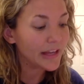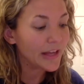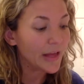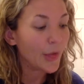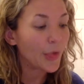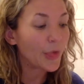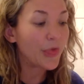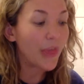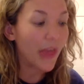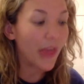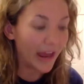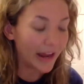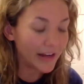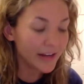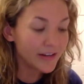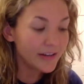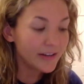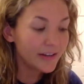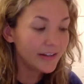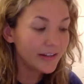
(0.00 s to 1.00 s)

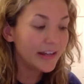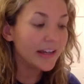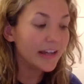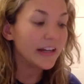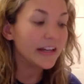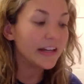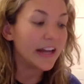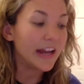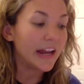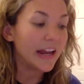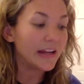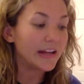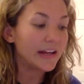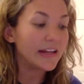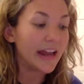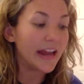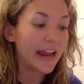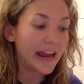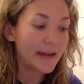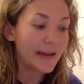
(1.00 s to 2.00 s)
Then
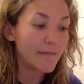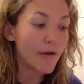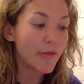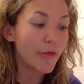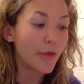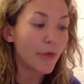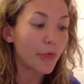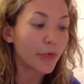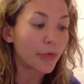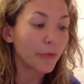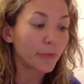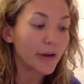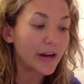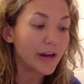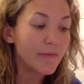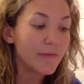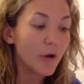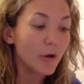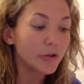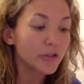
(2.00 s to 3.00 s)
name the 3
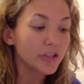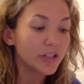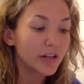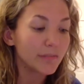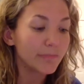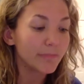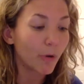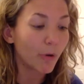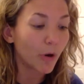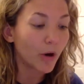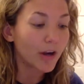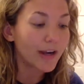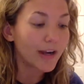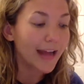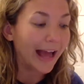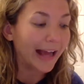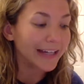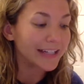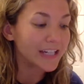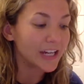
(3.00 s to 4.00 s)
most important
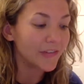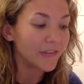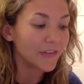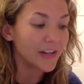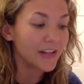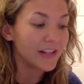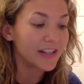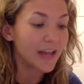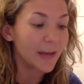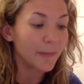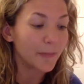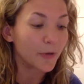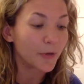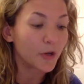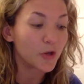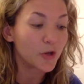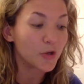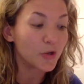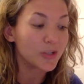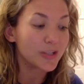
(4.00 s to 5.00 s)
activities that
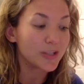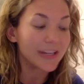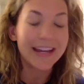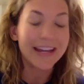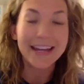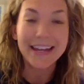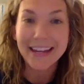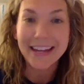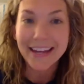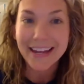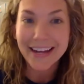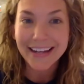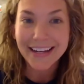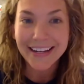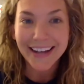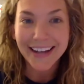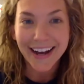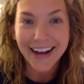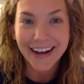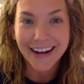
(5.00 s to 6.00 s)
produce
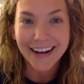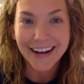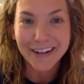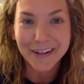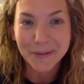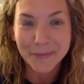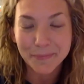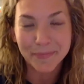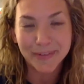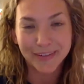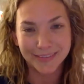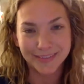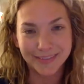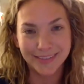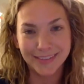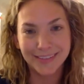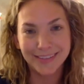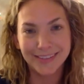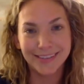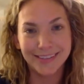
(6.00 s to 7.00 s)
income.
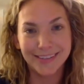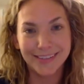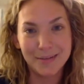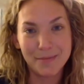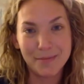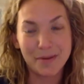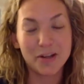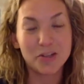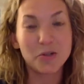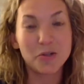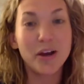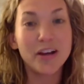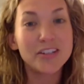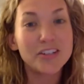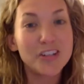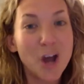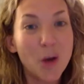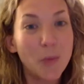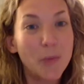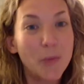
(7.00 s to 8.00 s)
Because you guys
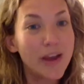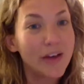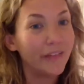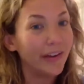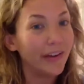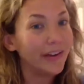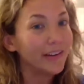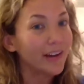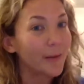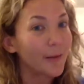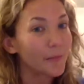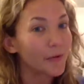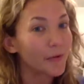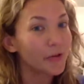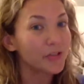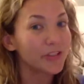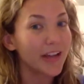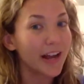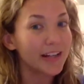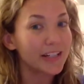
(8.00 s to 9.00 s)
know we have income
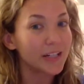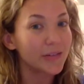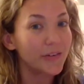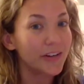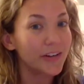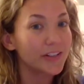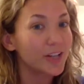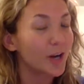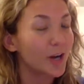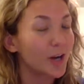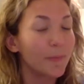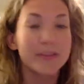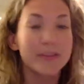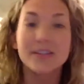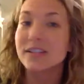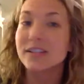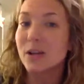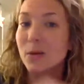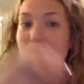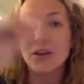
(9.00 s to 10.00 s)
producing activities in our
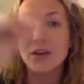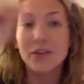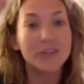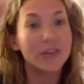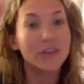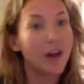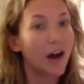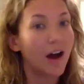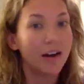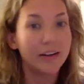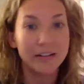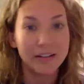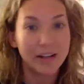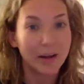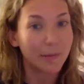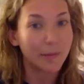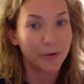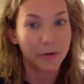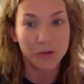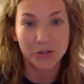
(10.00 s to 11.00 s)
business and we have
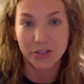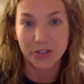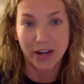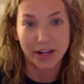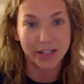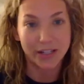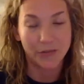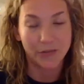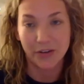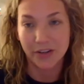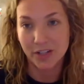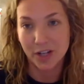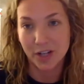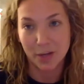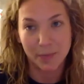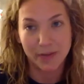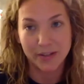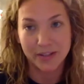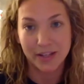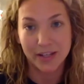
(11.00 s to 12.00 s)
non-income producing activities in our
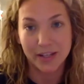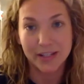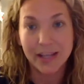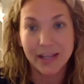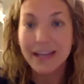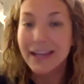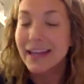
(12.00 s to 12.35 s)
business.